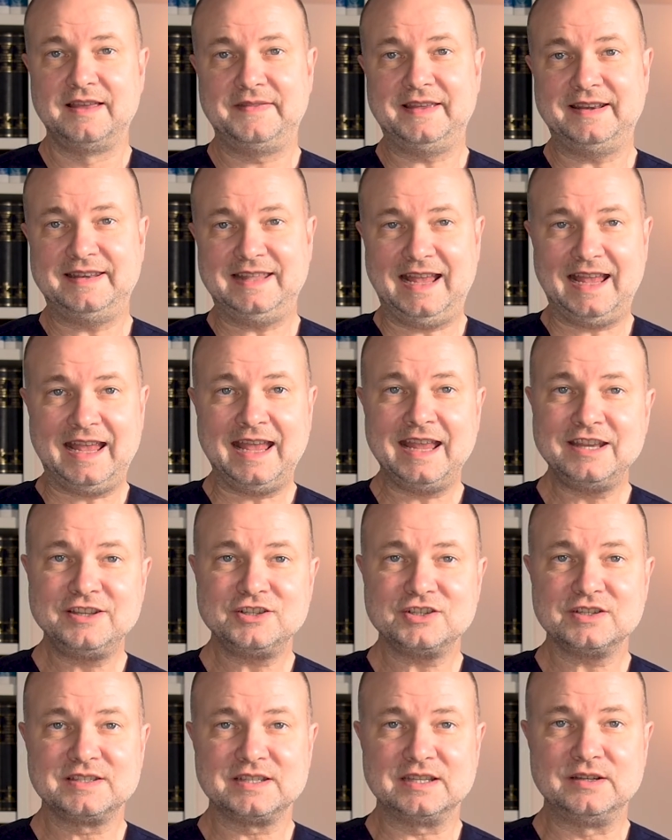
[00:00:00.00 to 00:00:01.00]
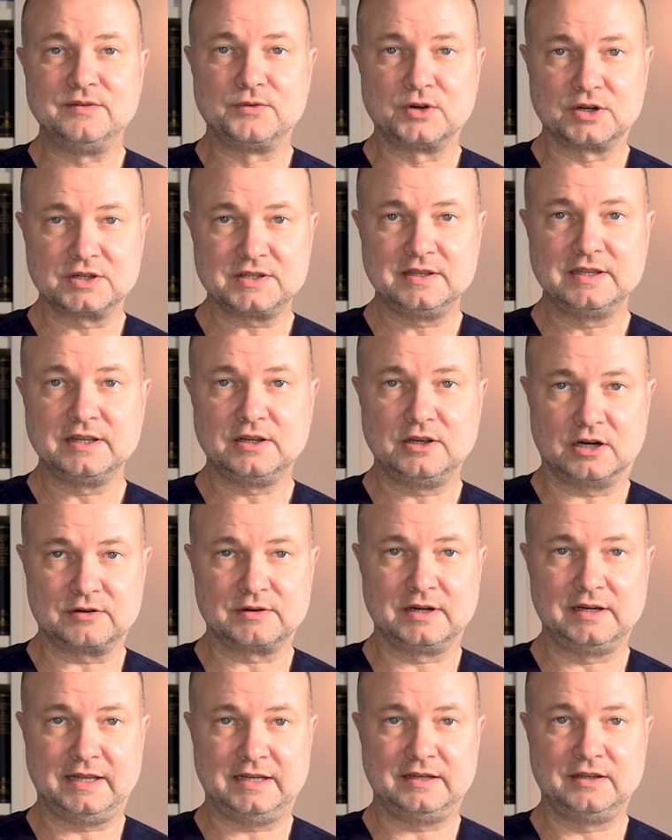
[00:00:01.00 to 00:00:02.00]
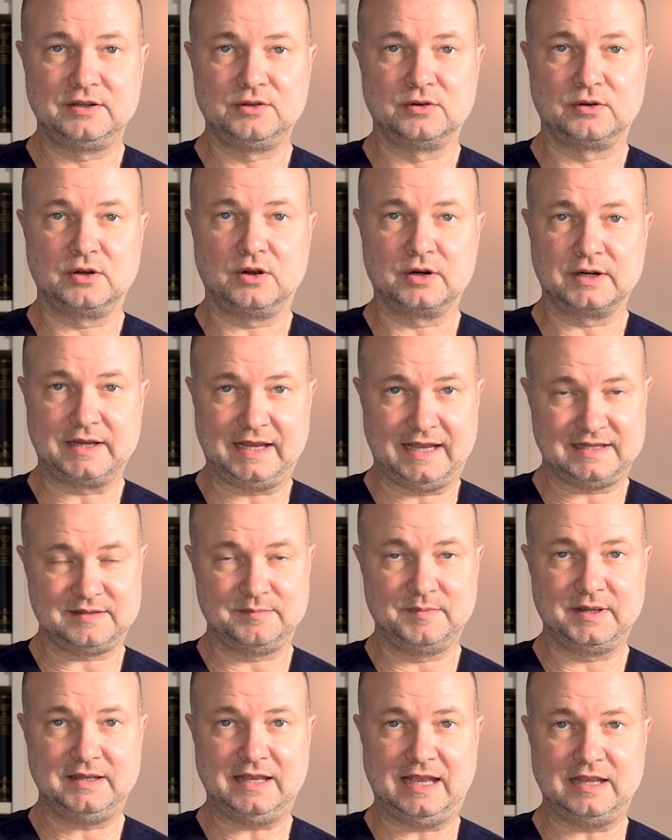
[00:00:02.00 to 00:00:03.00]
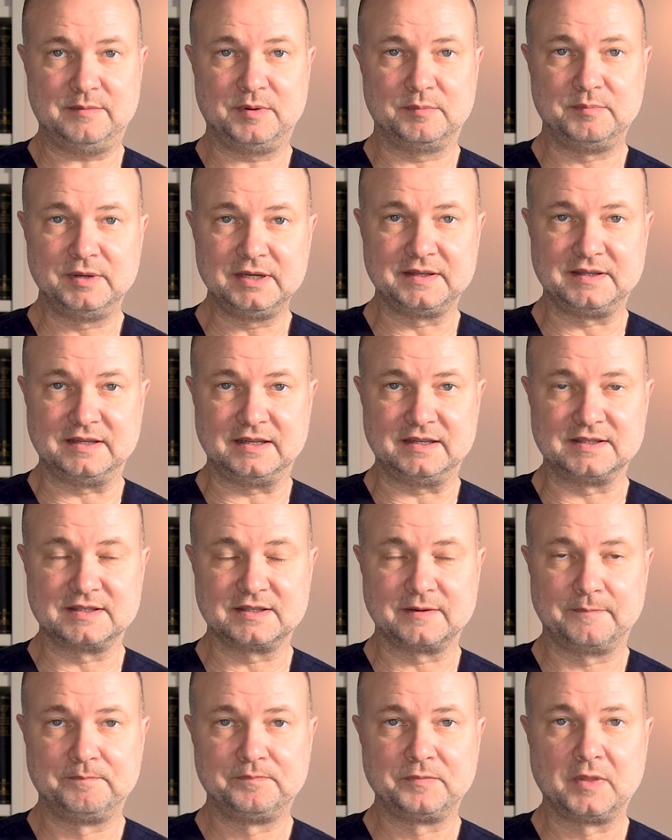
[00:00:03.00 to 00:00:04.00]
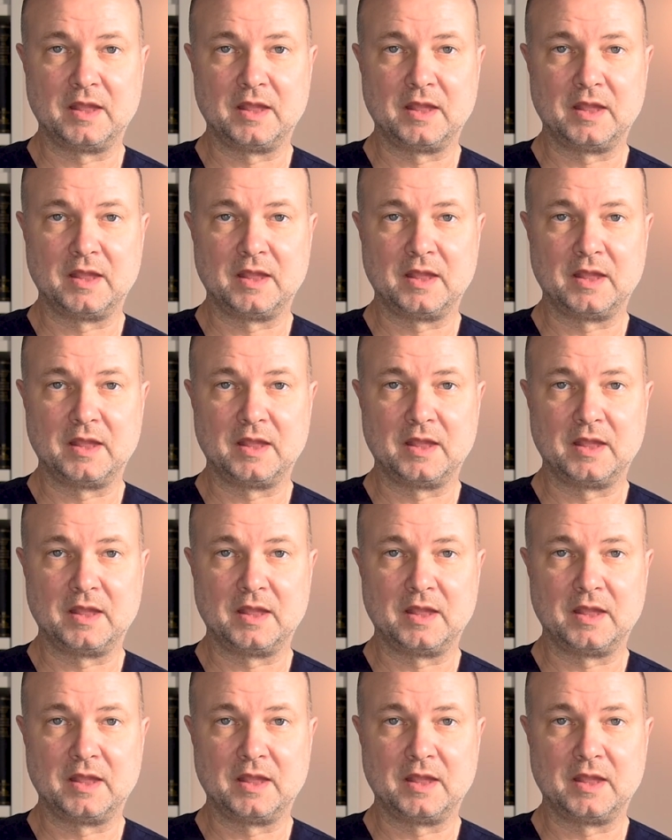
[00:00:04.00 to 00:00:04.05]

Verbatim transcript: that age is inversely correlated to orgasmic capabilities.